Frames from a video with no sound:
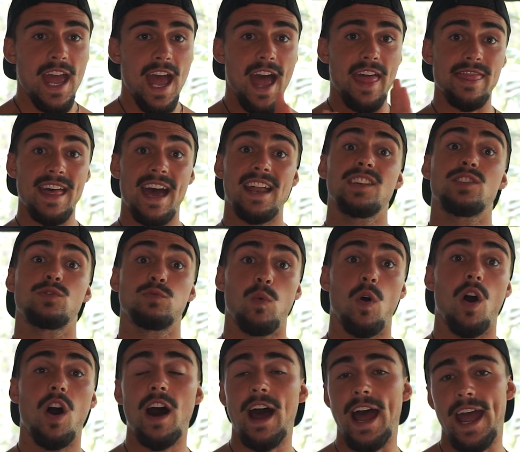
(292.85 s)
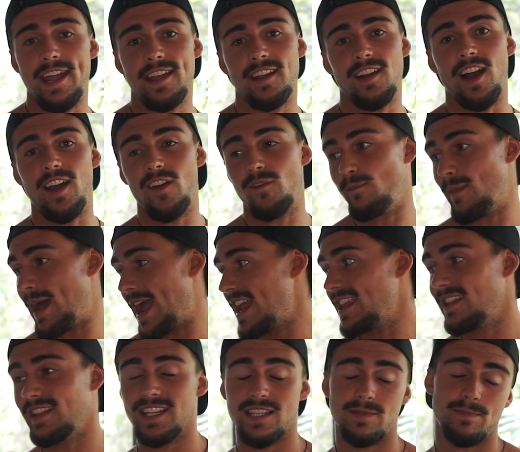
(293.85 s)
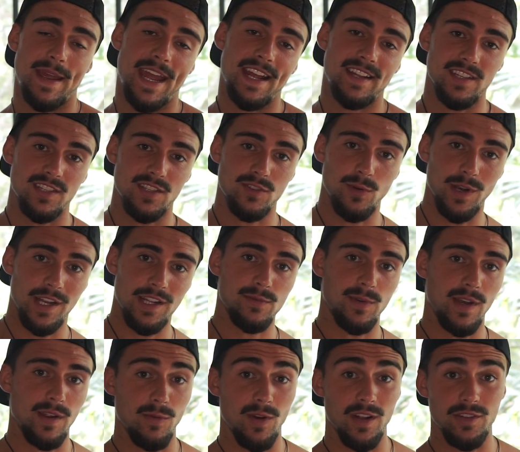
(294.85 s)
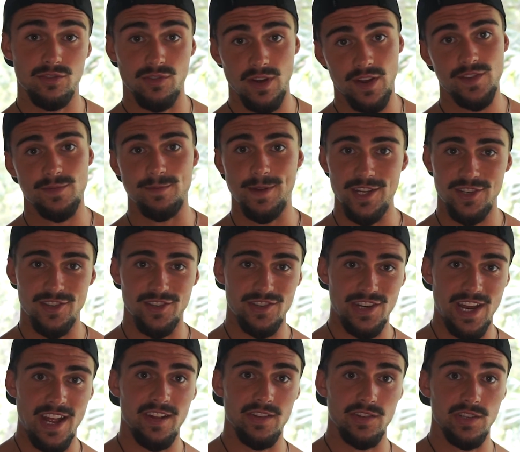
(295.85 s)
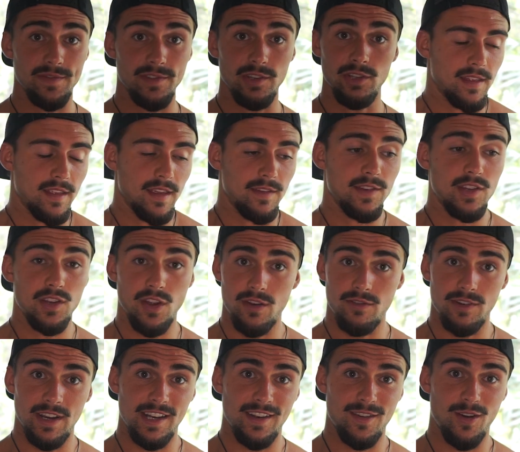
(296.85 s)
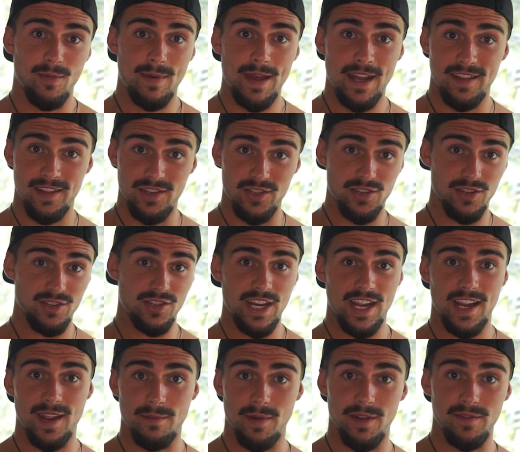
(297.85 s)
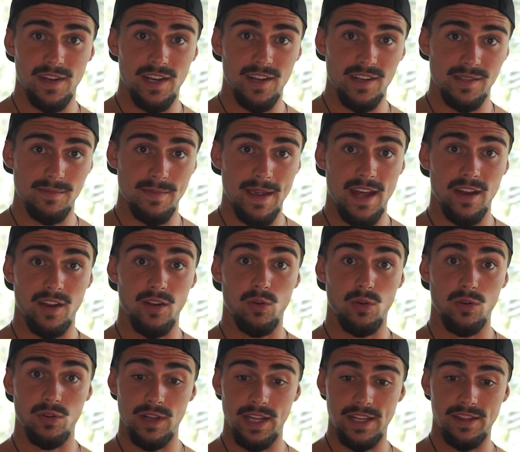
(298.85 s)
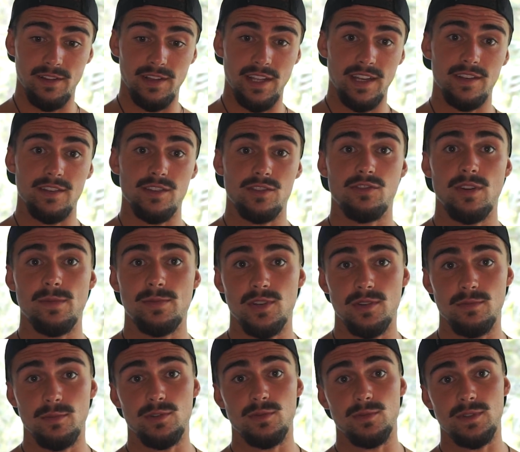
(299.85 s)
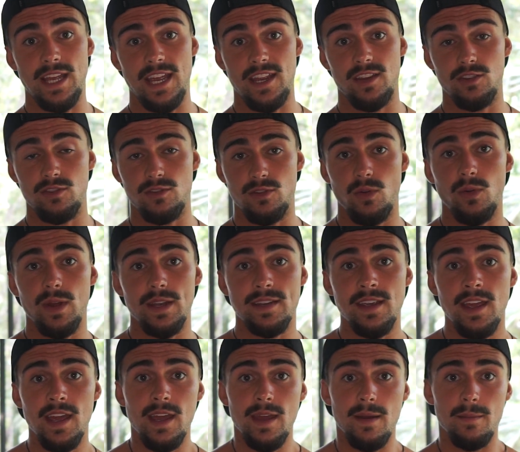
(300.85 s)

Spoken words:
And that is why I have made this Pectus 2021 Transformation Challenge. If you don't already know about it, then you should check out my videos about it or click the link in the description, which will take you to it.